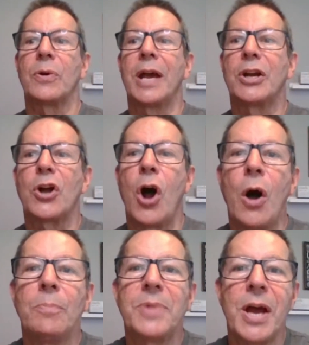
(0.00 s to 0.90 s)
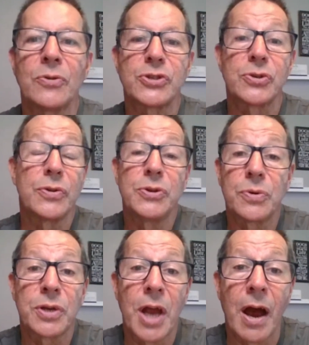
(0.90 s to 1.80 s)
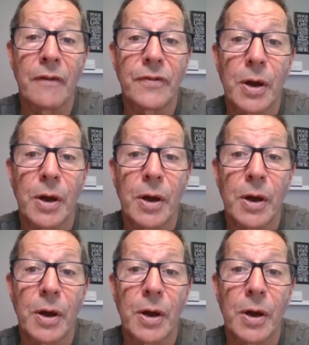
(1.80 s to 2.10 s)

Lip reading: and calm down so that you can have